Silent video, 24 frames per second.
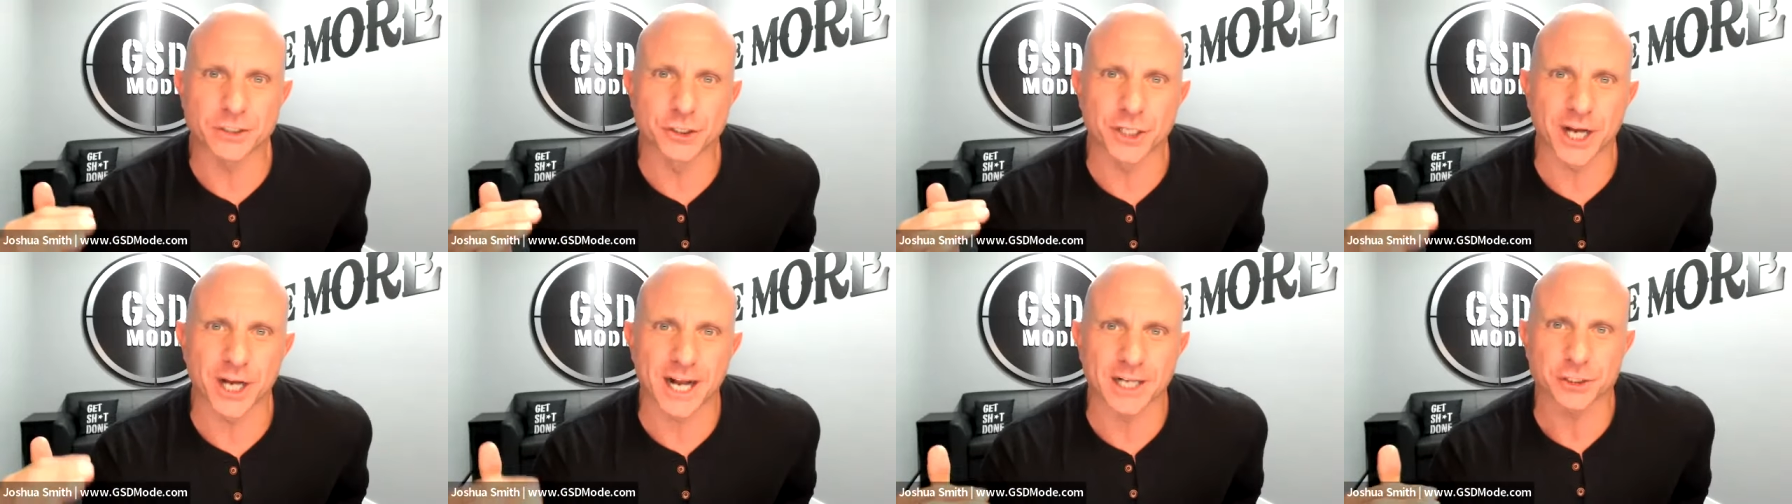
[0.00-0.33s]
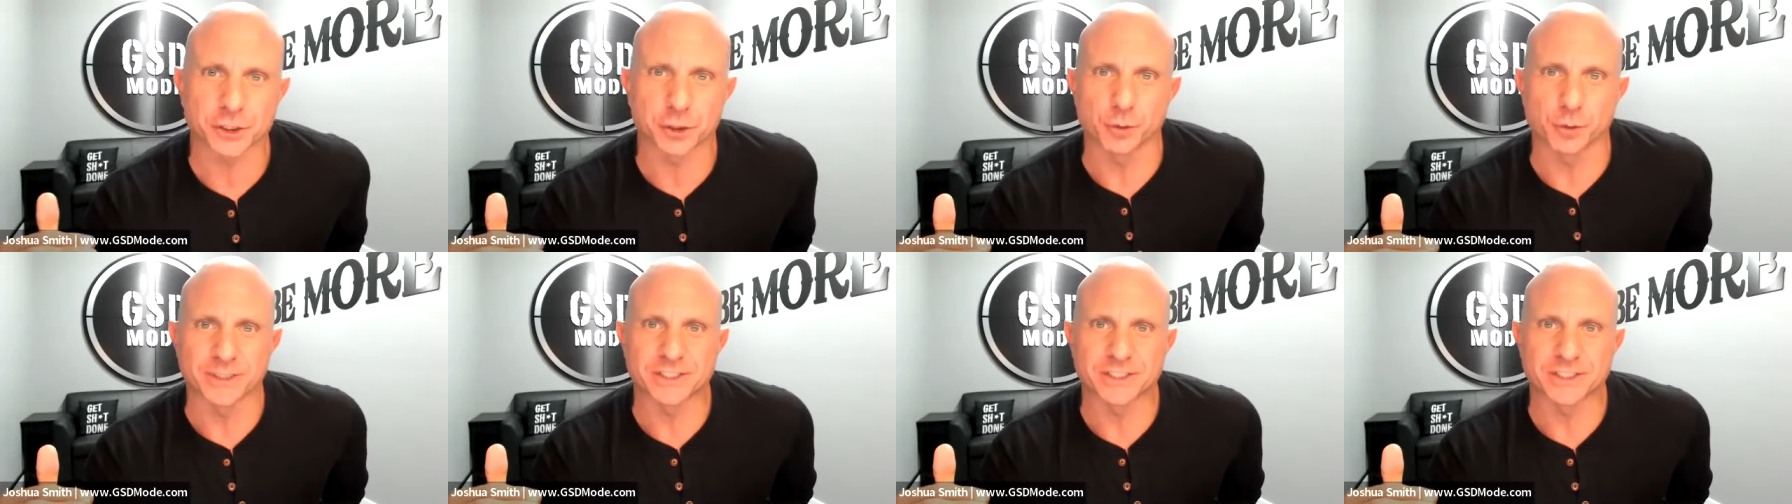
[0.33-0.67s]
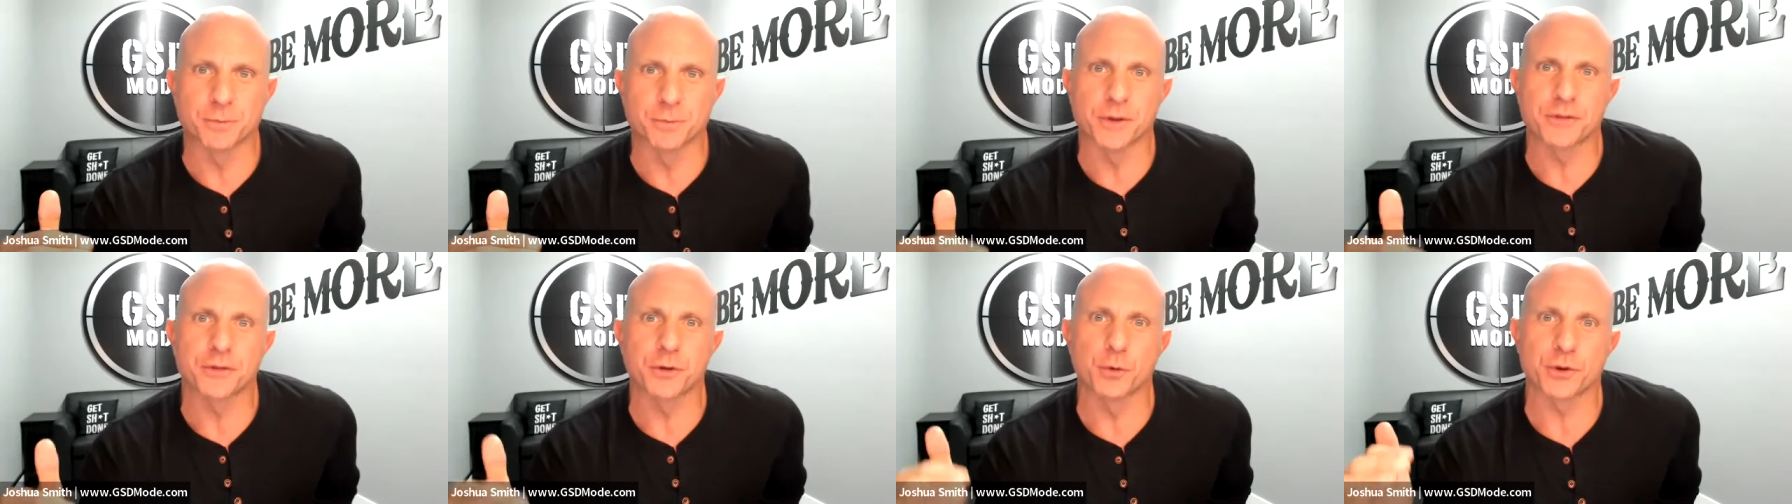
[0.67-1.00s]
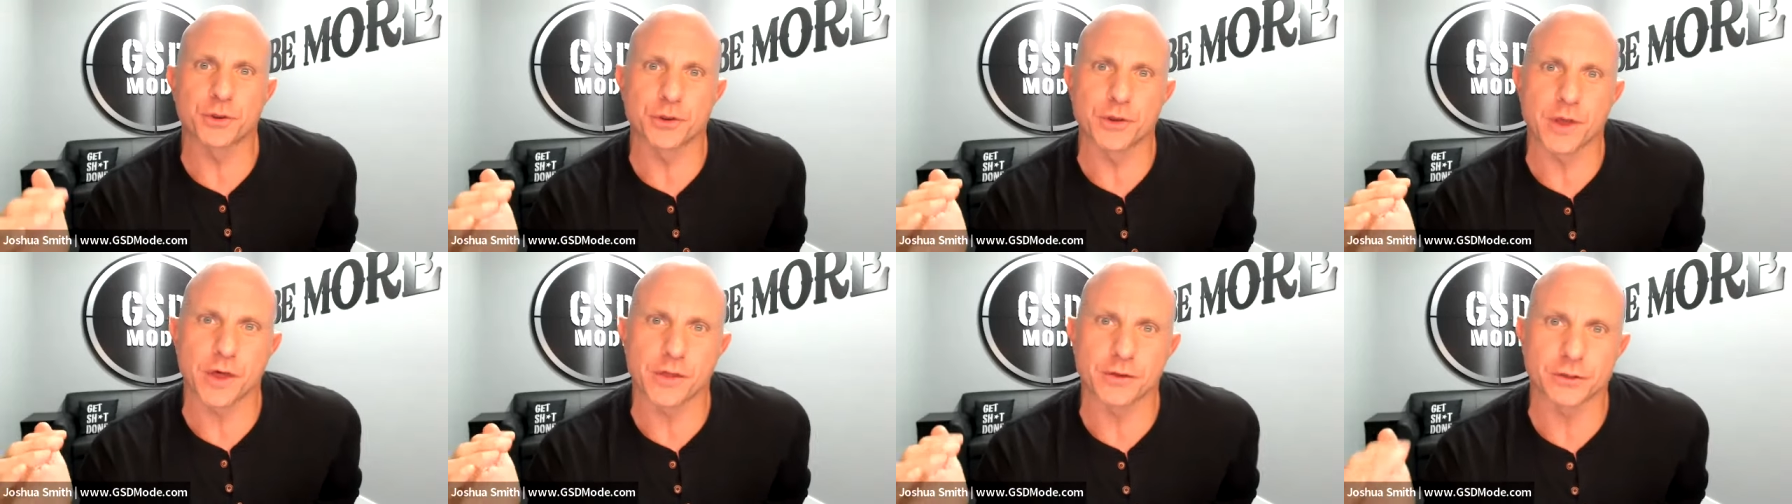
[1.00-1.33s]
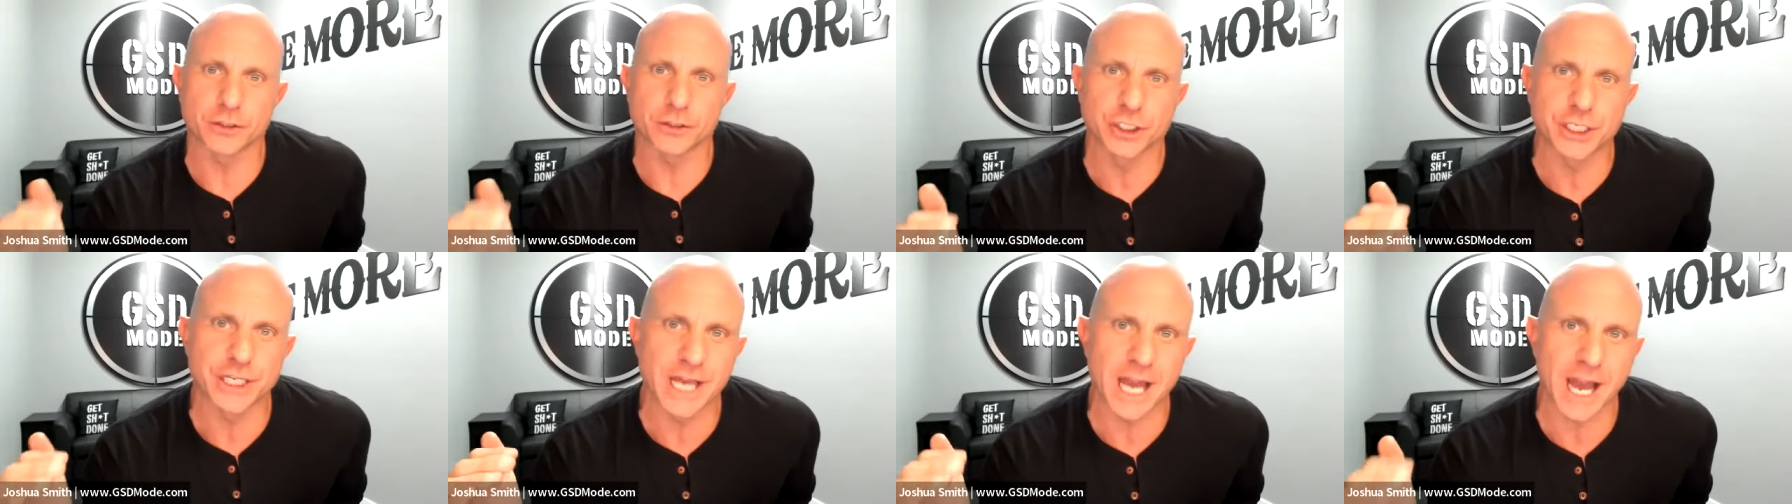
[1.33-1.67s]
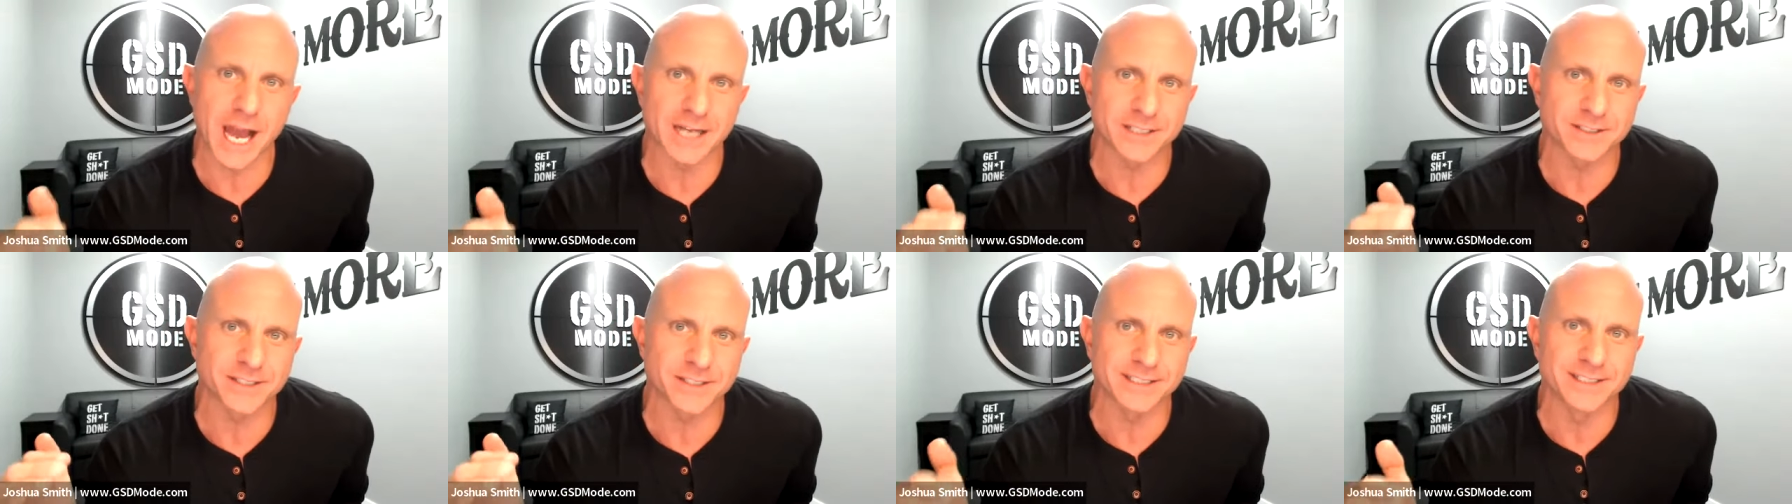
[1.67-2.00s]
Joshua Smith here with another
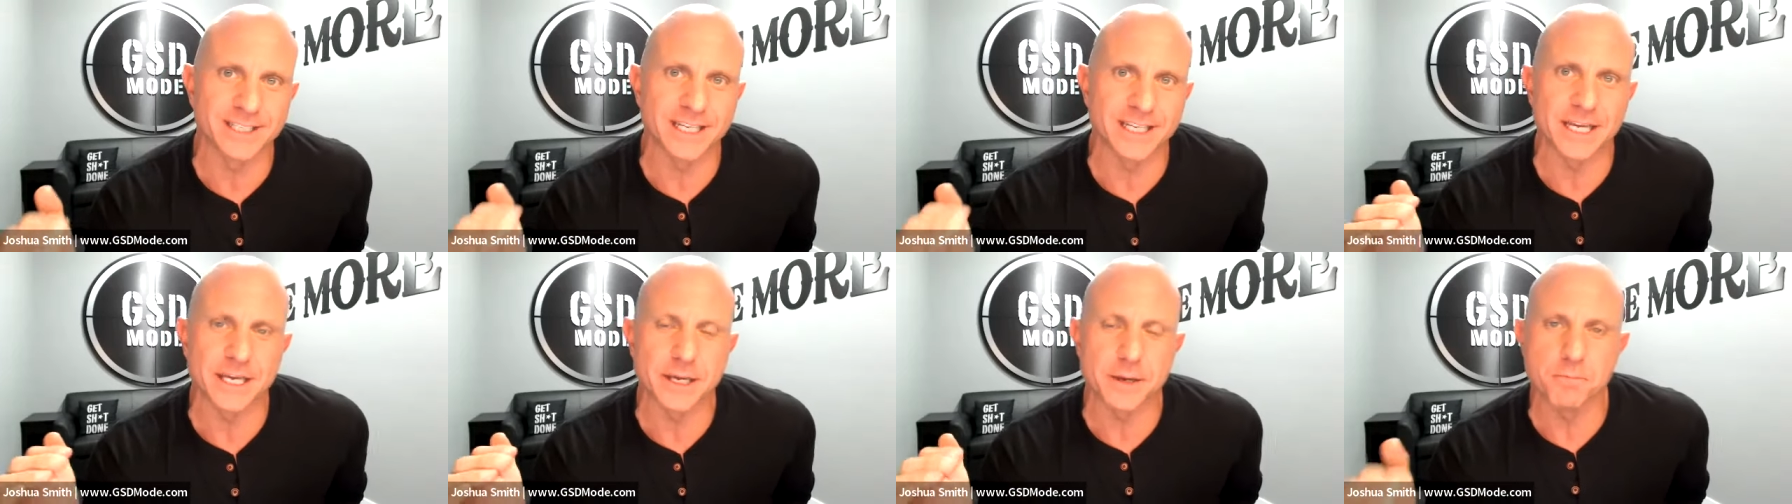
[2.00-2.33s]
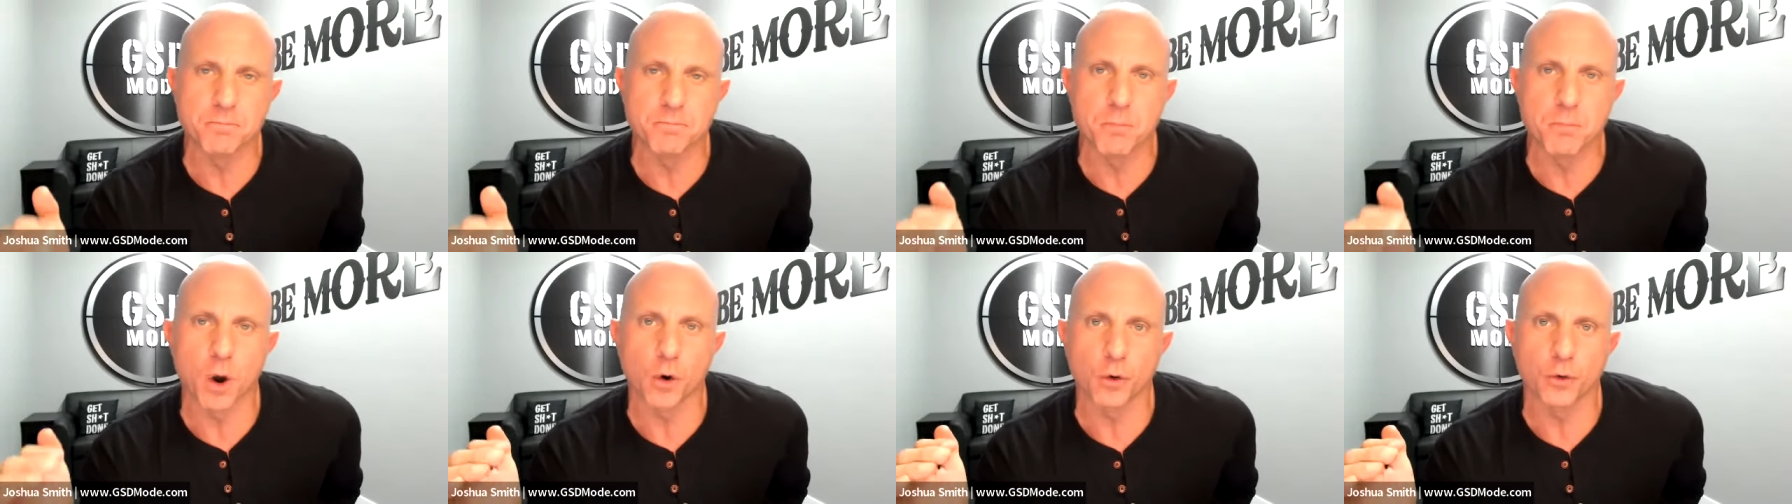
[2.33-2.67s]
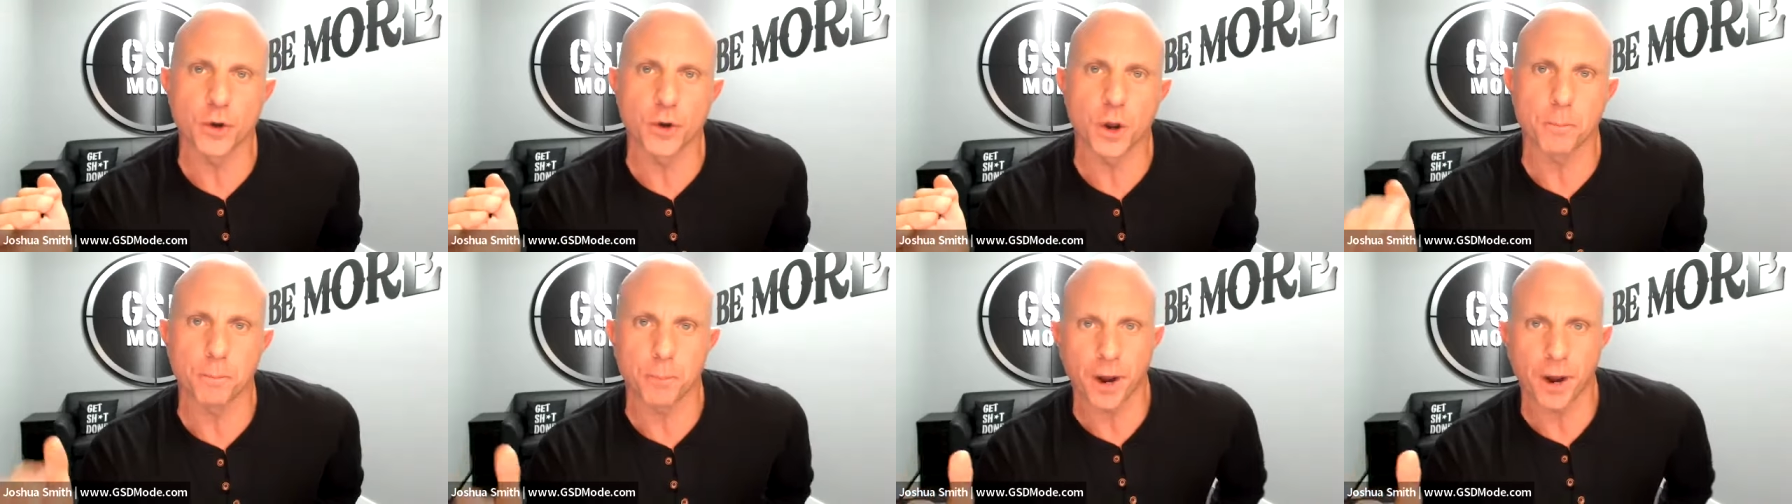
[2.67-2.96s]
GSD Mode